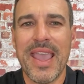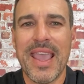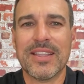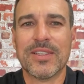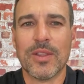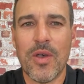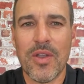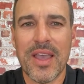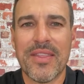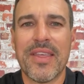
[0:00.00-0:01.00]
hands
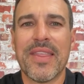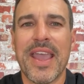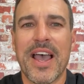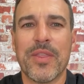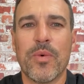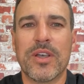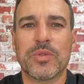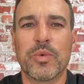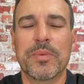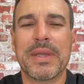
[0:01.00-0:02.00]
longer than they
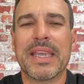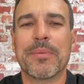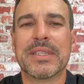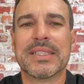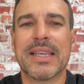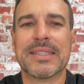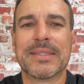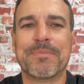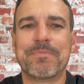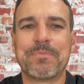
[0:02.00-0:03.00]
otherwise would, McKibben says.